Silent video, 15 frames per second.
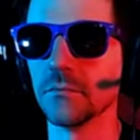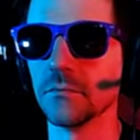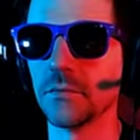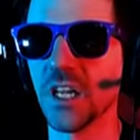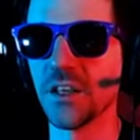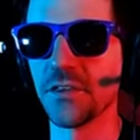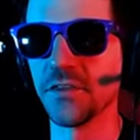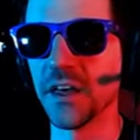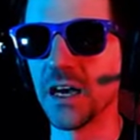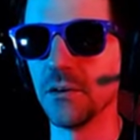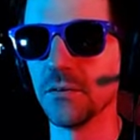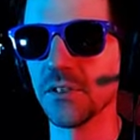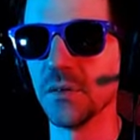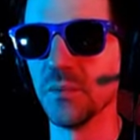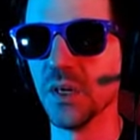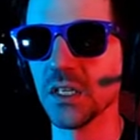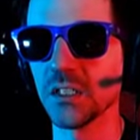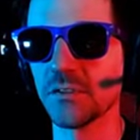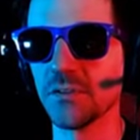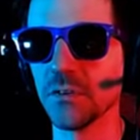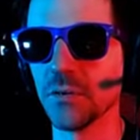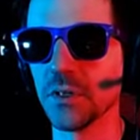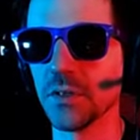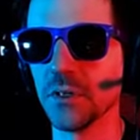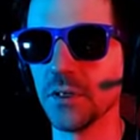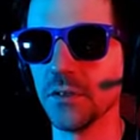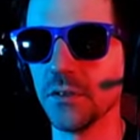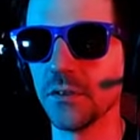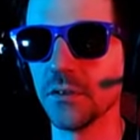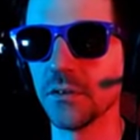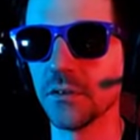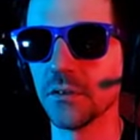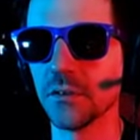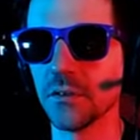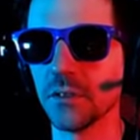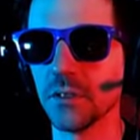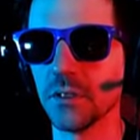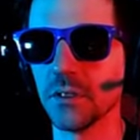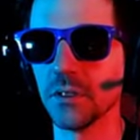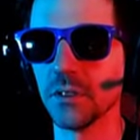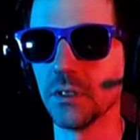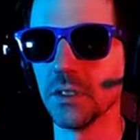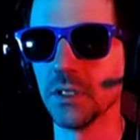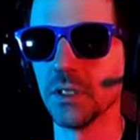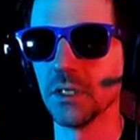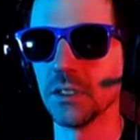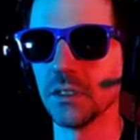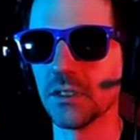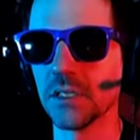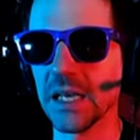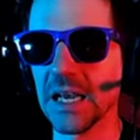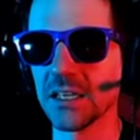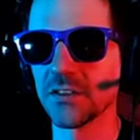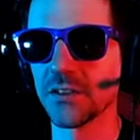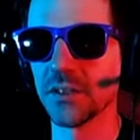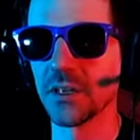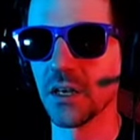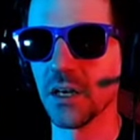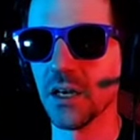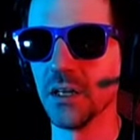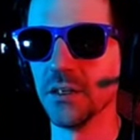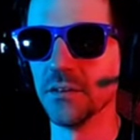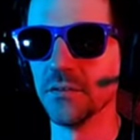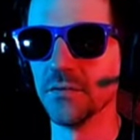A thousand bucks for one of those? It's actually kind of